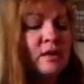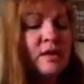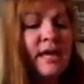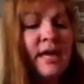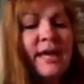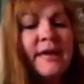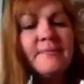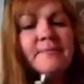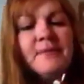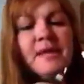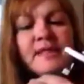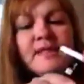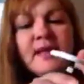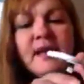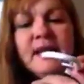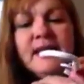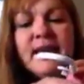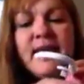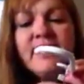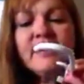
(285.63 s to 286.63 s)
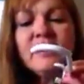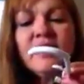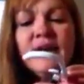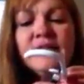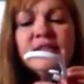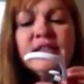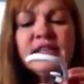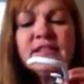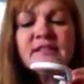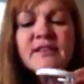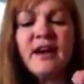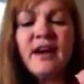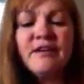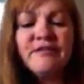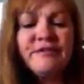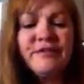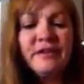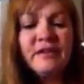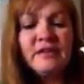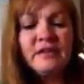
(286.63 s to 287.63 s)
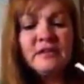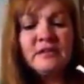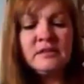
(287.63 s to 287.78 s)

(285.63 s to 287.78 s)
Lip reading: Okay, and then again, cut this off.